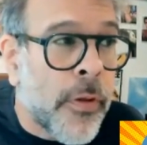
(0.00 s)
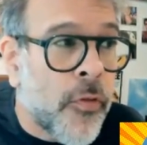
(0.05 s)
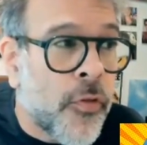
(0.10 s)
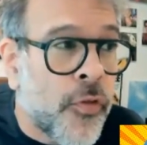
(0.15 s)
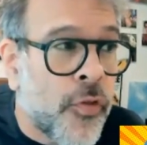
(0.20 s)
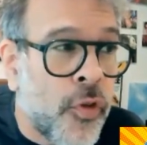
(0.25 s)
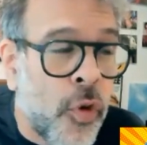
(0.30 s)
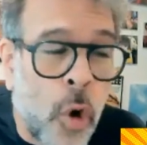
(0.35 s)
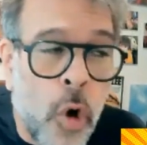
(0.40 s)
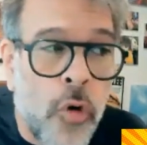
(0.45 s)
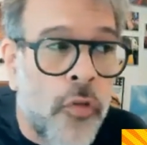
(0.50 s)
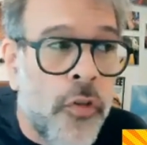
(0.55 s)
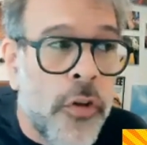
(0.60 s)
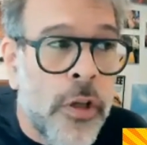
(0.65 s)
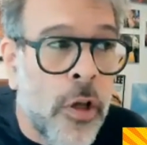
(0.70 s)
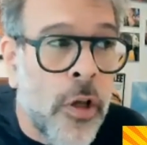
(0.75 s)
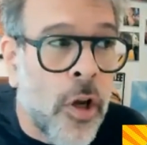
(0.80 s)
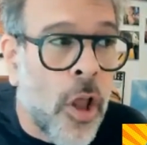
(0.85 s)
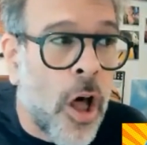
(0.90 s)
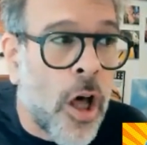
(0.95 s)

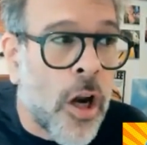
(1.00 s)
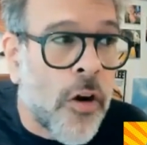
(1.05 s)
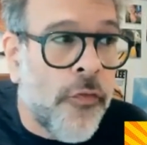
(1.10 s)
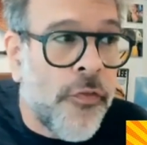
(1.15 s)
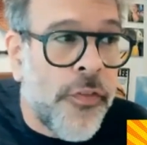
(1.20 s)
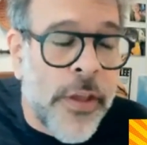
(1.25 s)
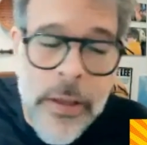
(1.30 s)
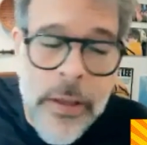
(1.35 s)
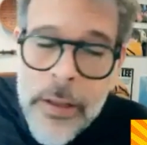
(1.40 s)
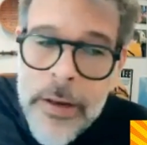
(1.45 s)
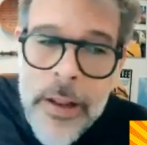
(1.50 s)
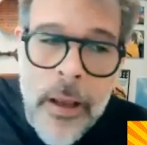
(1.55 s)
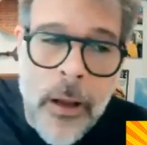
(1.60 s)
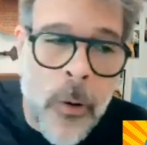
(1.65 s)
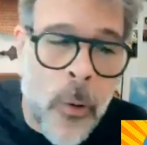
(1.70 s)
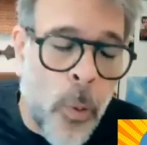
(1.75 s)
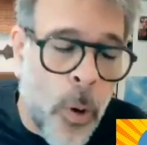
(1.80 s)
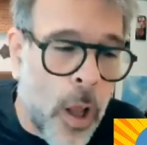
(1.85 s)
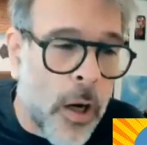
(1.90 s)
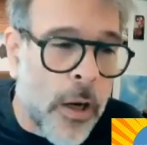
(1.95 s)
solving a lot of the
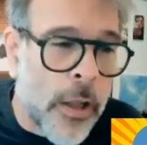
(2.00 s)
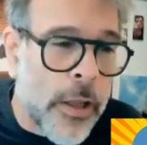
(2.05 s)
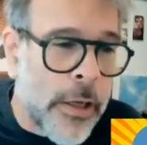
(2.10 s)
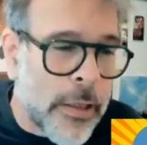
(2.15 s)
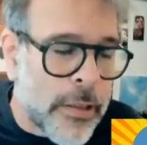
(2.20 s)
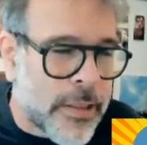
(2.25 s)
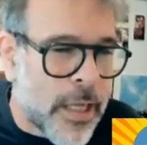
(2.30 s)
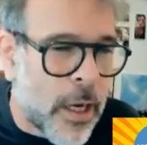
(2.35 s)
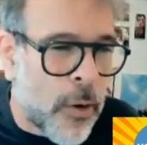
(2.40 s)
inequalities